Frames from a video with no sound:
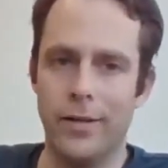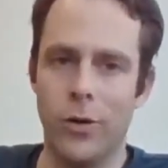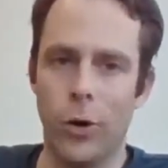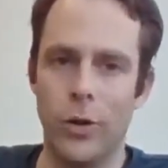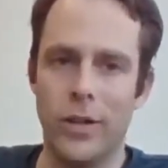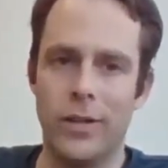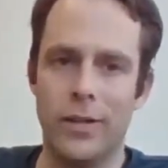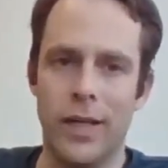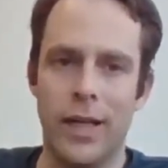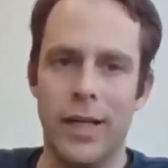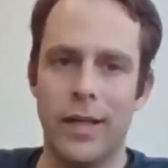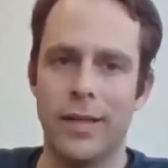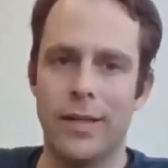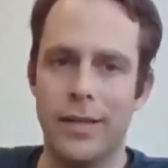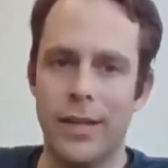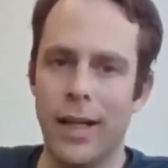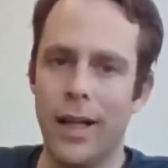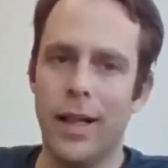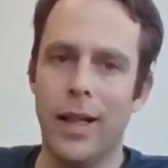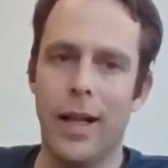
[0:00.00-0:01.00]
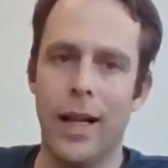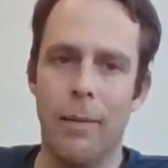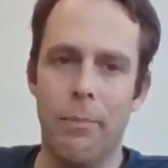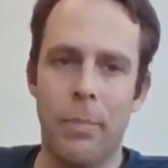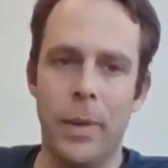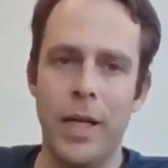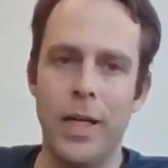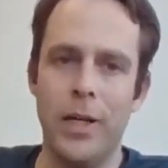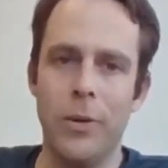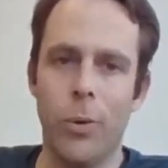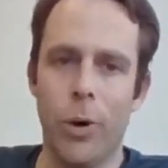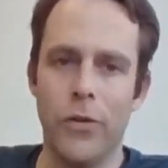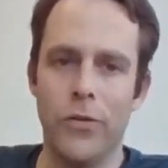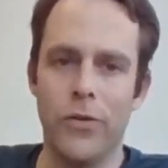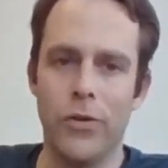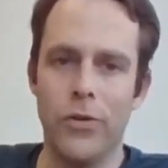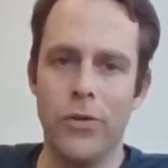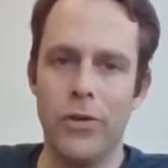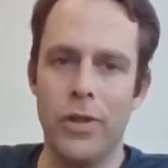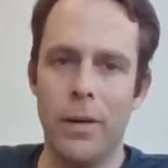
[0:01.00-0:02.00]
So it's still a PT1
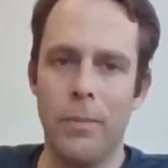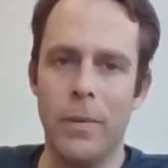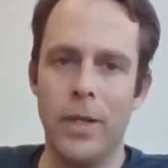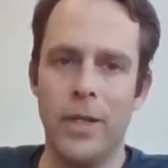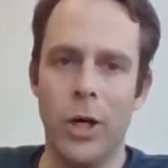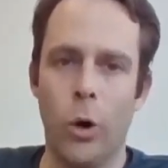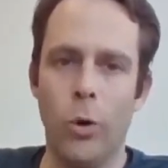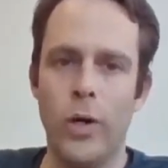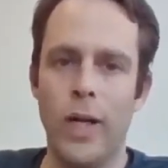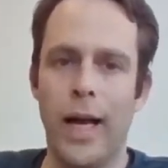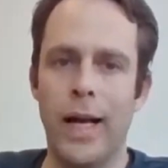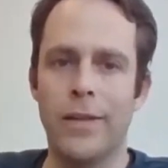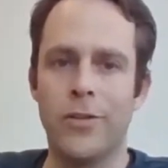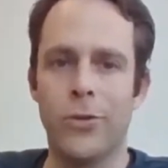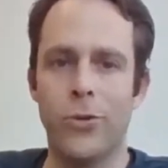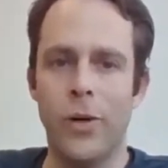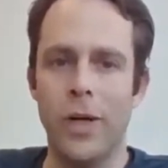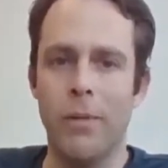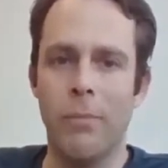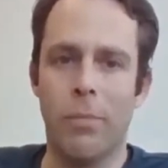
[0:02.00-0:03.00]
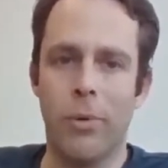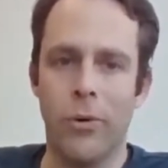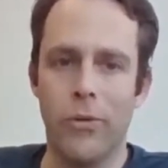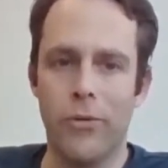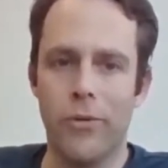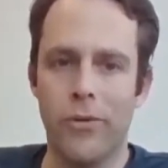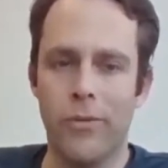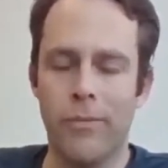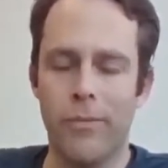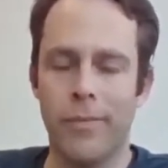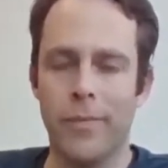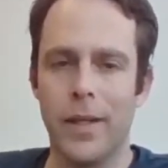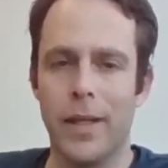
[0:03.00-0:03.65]
system, it only has 3 inputs.